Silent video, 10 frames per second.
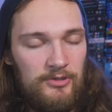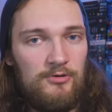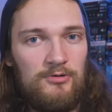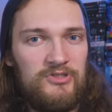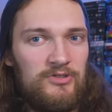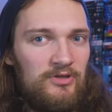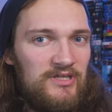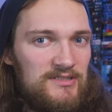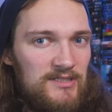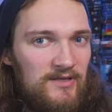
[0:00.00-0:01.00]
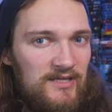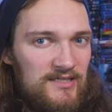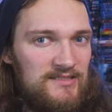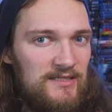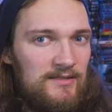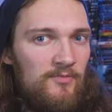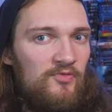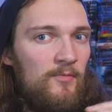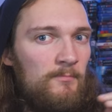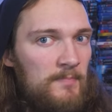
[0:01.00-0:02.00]
You're also not necessarily getting
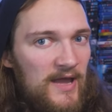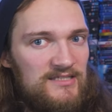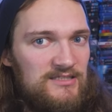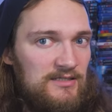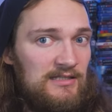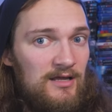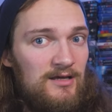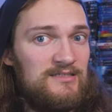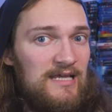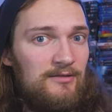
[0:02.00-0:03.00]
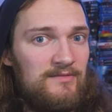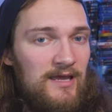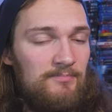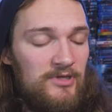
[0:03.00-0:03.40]
the best glass out there,